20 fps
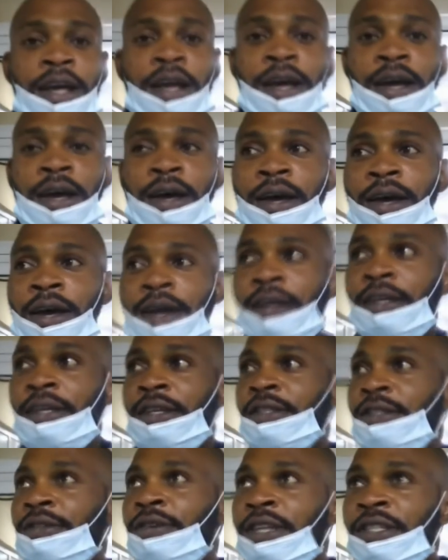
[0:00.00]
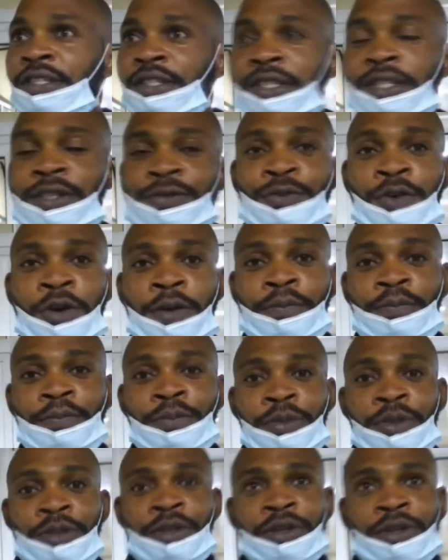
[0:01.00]
It ranges from
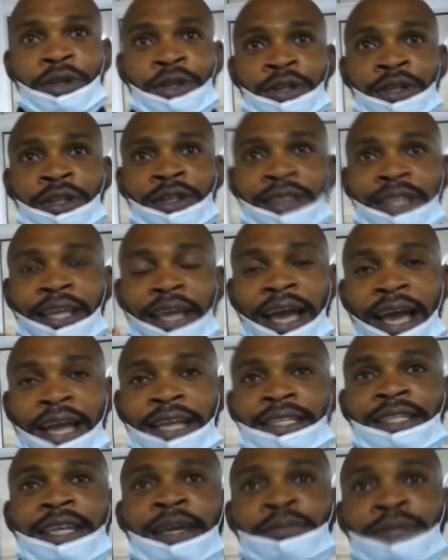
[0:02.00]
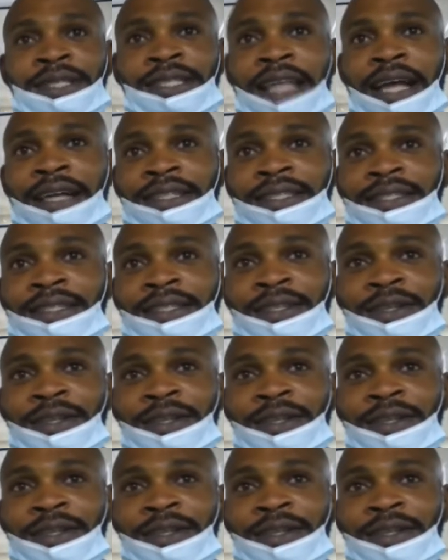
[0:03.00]
the items that